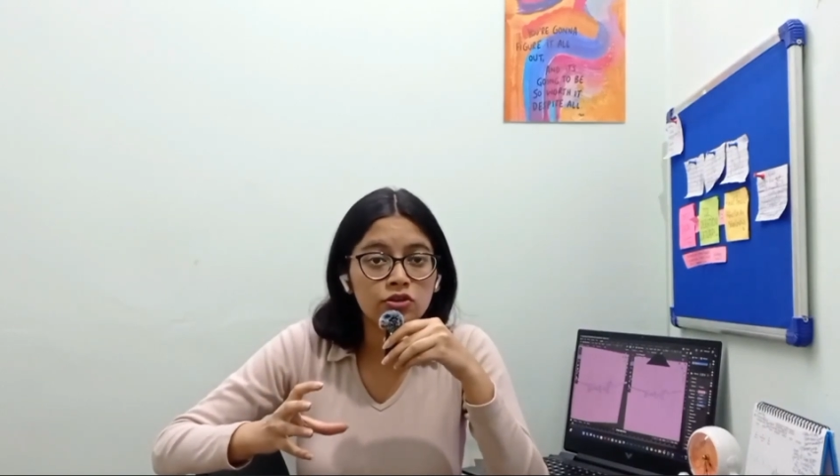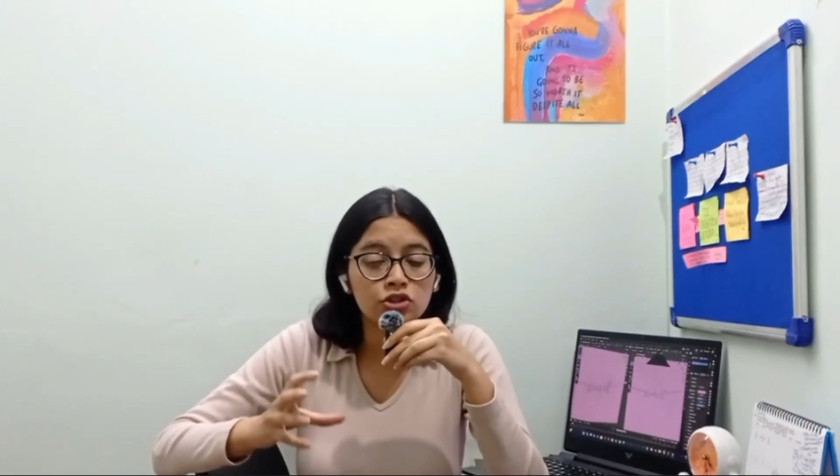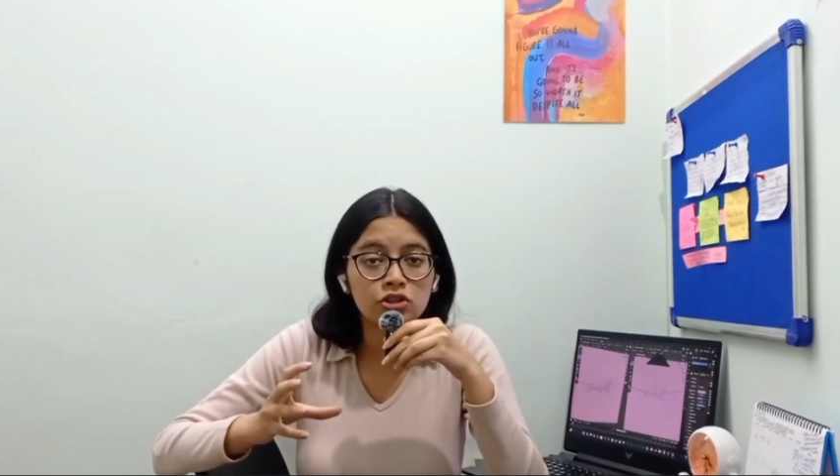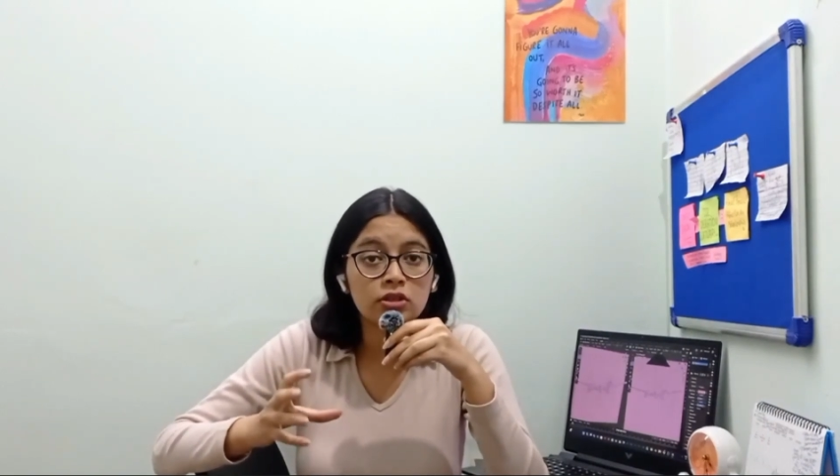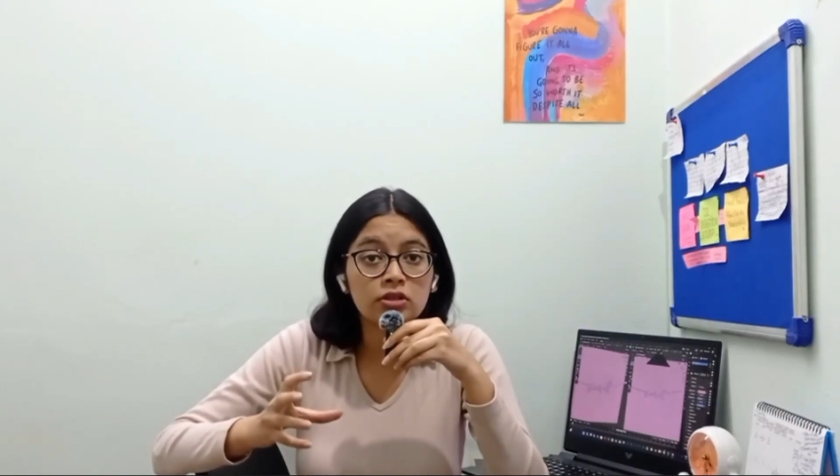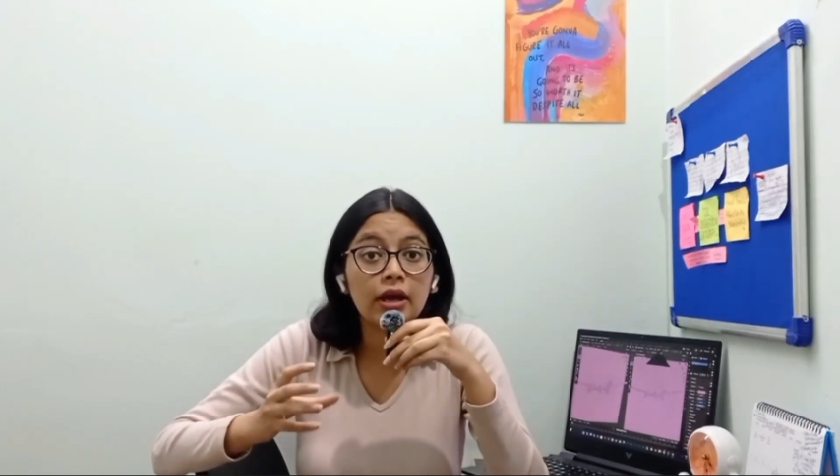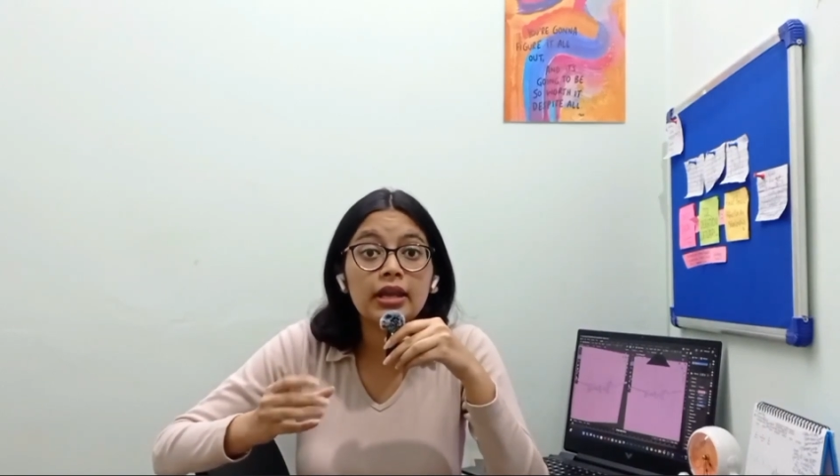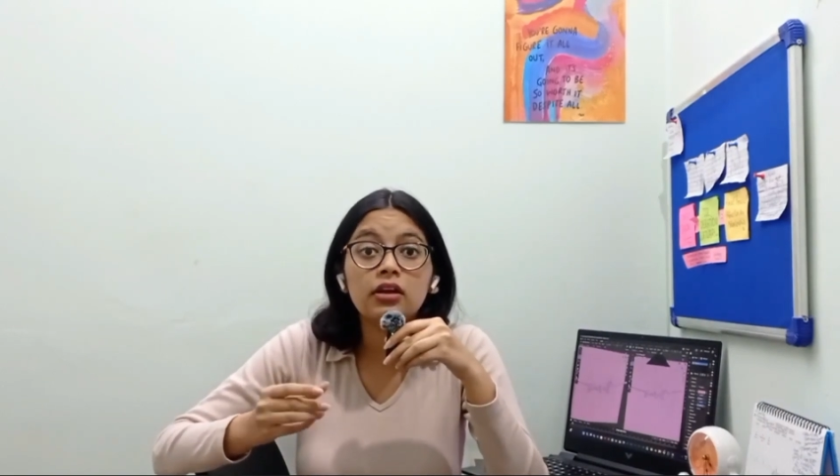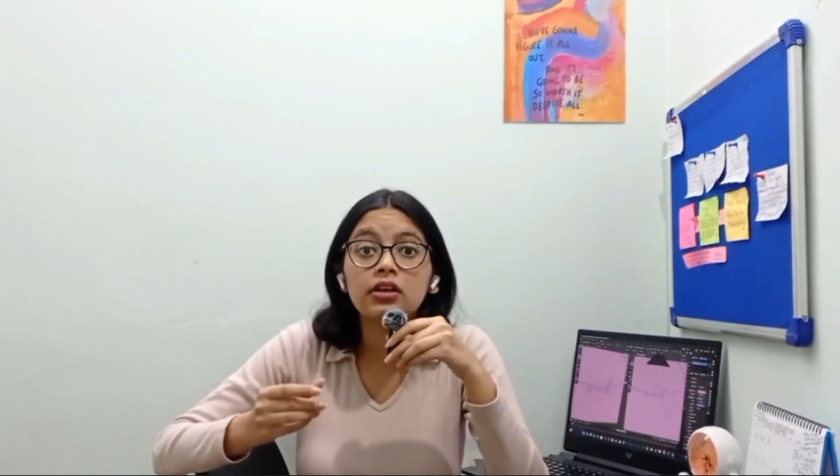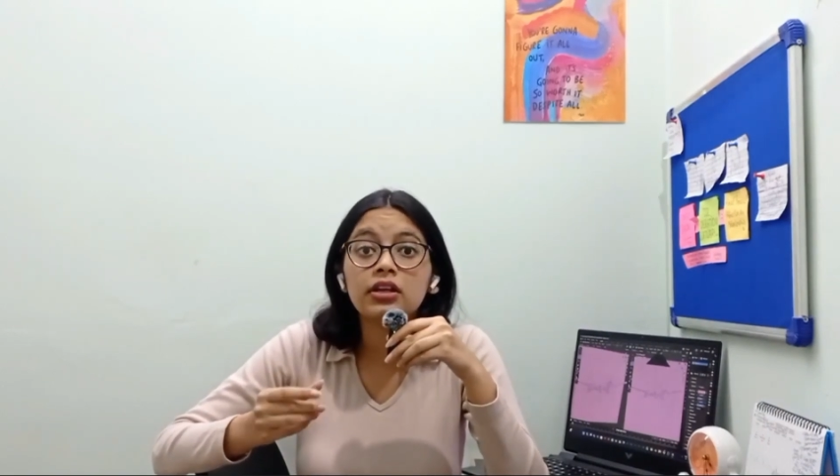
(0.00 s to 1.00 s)
and you should
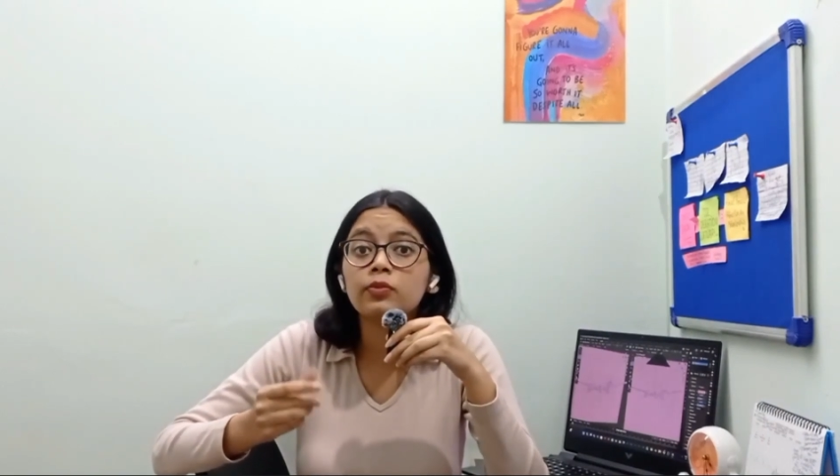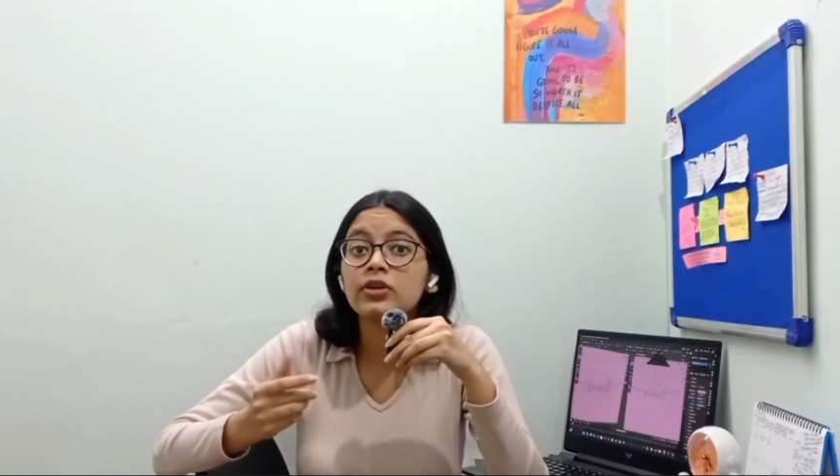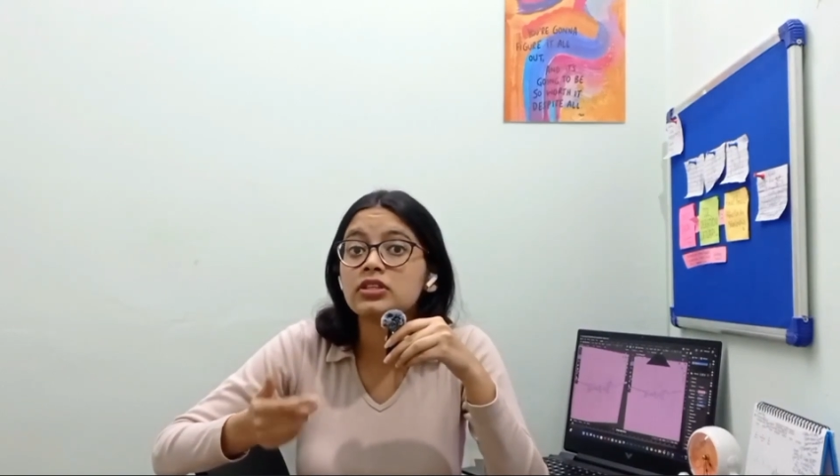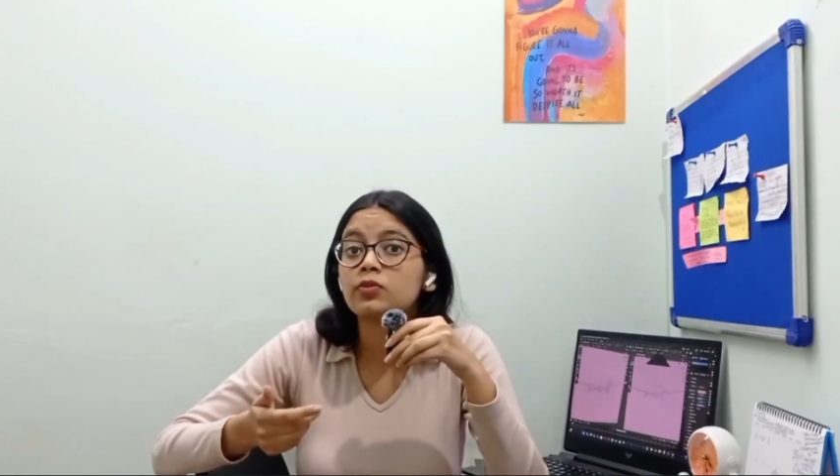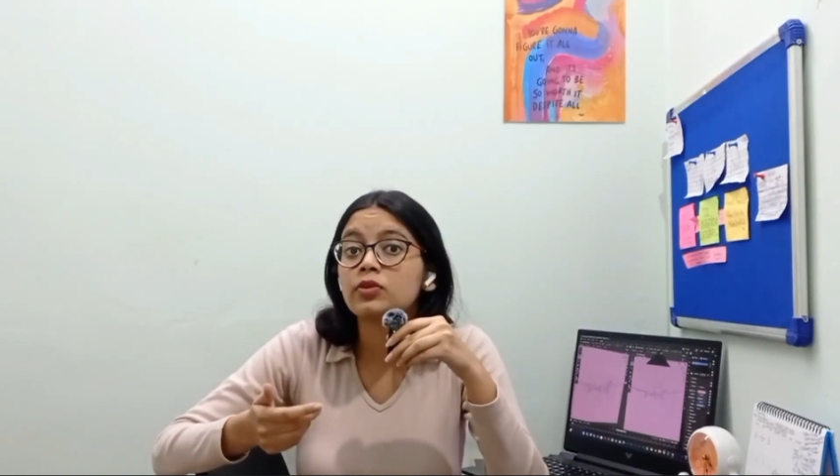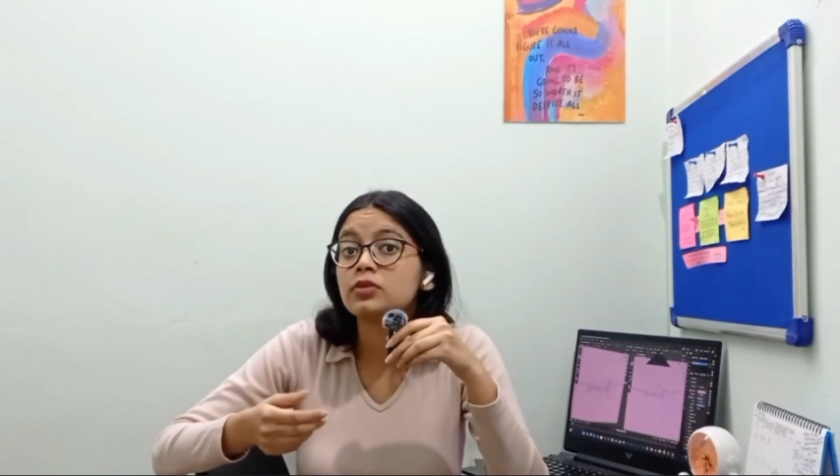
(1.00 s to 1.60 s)
try learning the basic